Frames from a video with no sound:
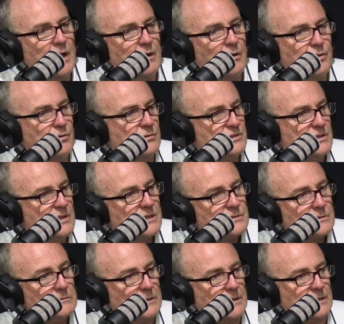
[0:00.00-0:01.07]
And I thought, gee,
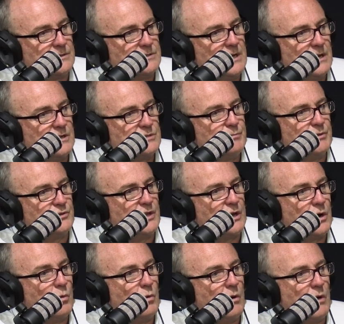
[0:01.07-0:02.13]
that's quite intense. But
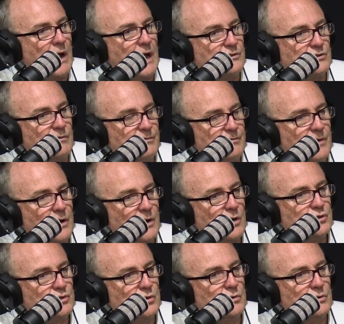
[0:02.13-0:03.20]
then I had to
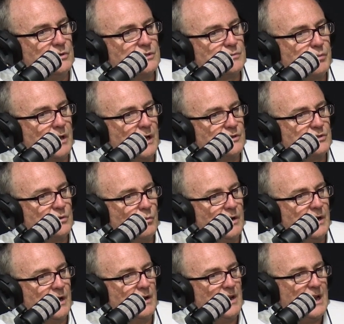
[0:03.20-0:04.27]
photo shoot at his place and I
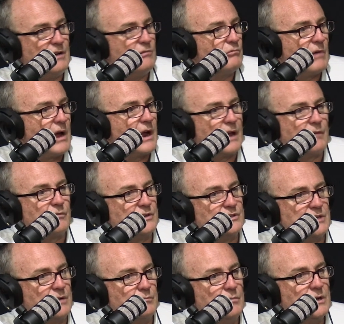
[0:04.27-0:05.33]
went out and it rang every
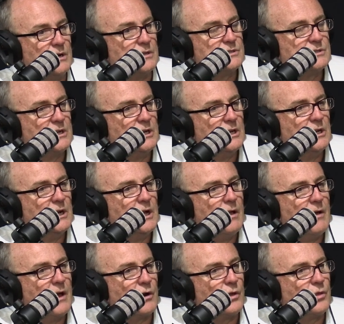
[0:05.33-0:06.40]
10 minutes.
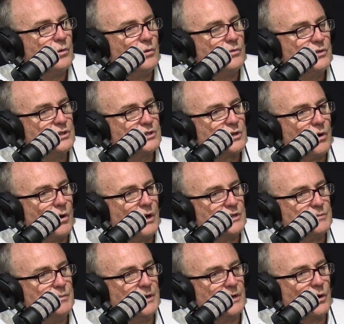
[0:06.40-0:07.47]
And I thought, this guy
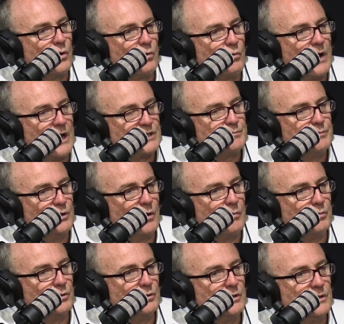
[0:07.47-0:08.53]
is being harassed
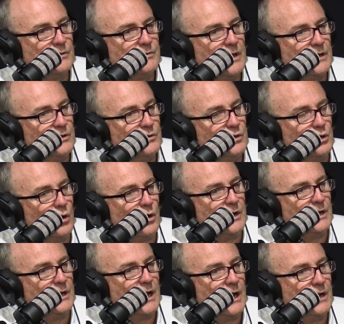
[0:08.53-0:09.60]
beyond belief. And in the
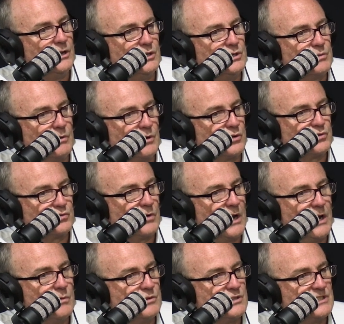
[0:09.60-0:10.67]
1980s, when
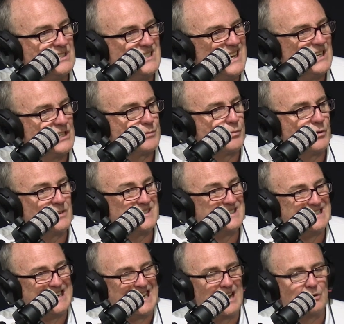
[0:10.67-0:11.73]
Australia was desperate
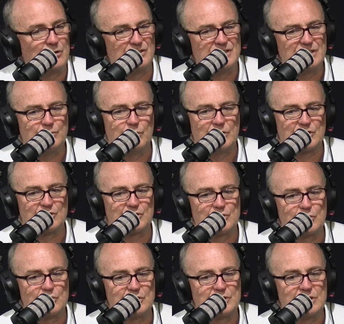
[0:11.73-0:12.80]
and down, didn't win a
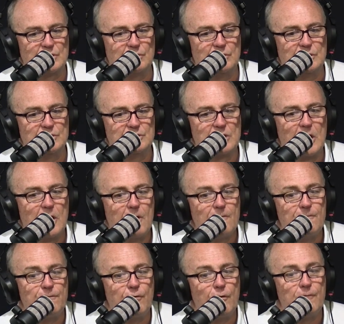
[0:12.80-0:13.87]
series
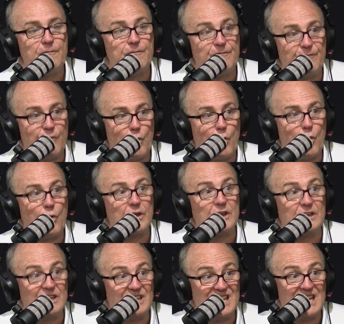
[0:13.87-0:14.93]
for 4
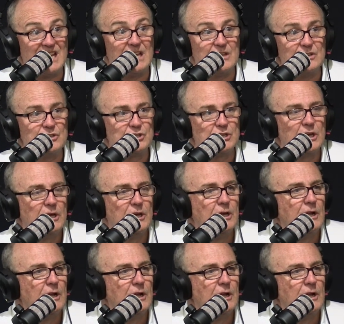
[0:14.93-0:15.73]
years,